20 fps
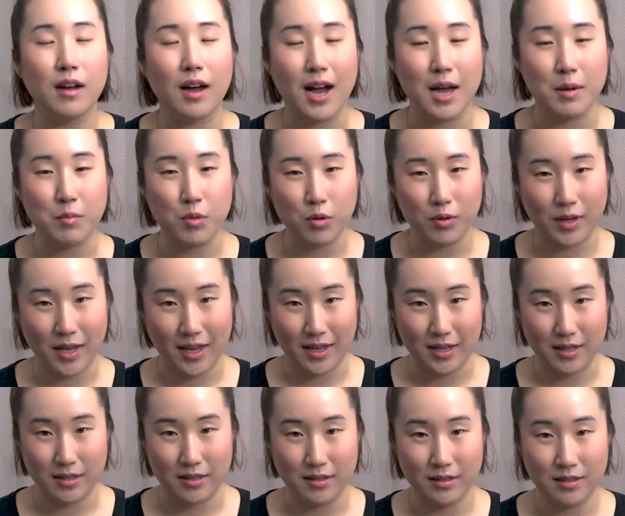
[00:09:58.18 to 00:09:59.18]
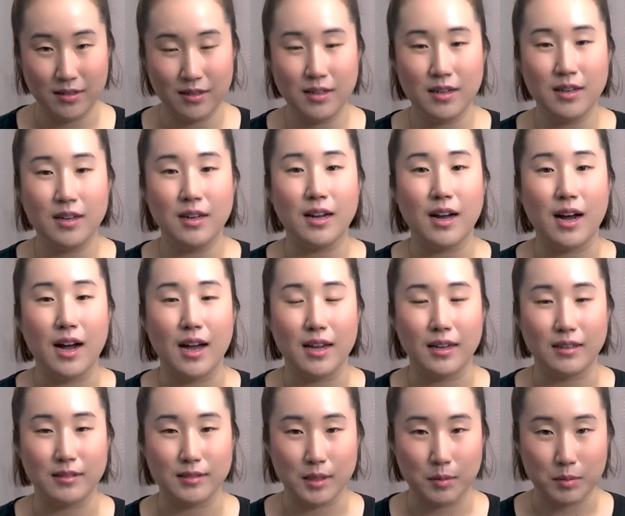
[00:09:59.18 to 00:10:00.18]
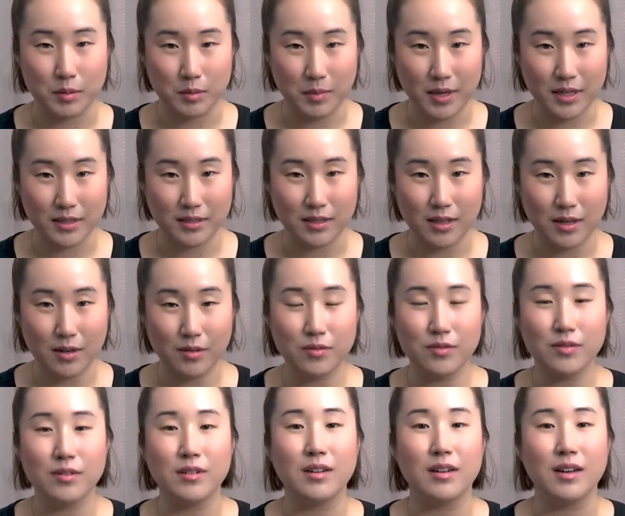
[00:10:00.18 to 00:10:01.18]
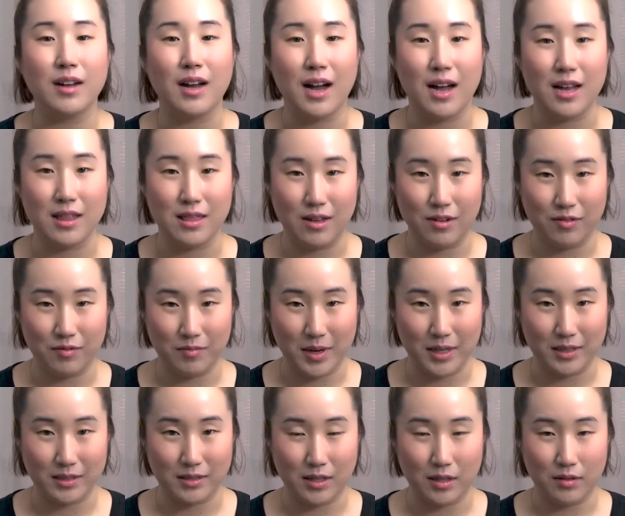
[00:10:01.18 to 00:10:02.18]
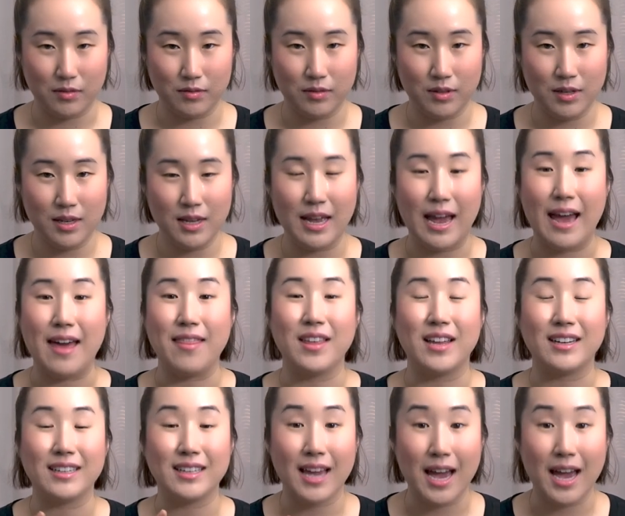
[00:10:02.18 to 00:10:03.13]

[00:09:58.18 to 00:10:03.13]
I'm okay. I accept myself, I love myself. And then